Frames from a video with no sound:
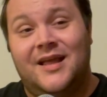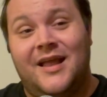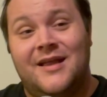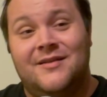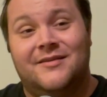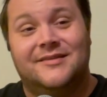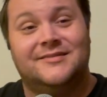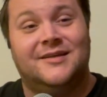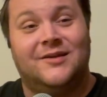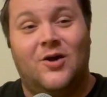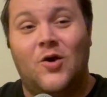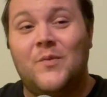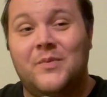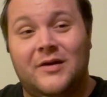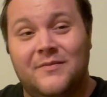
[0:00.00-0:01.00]
and it's going to
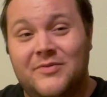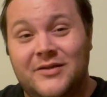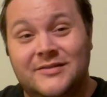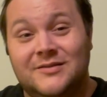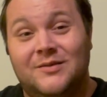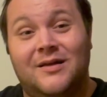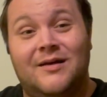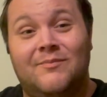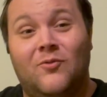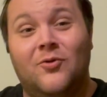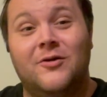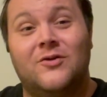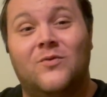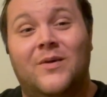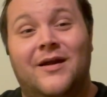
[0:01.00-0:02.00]
open up things a lot
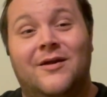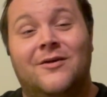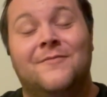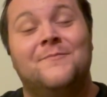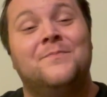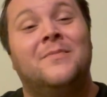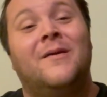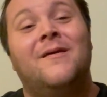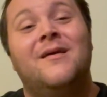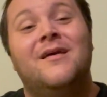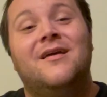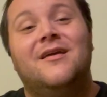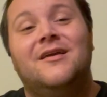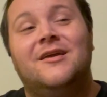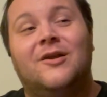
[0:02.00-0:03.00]
more to where,
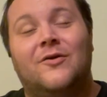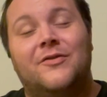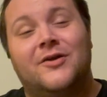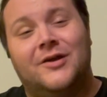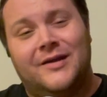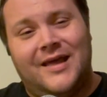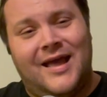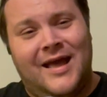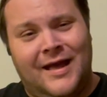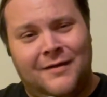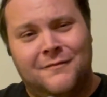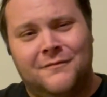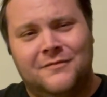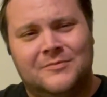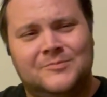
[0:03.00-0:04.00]
you know, they're going to have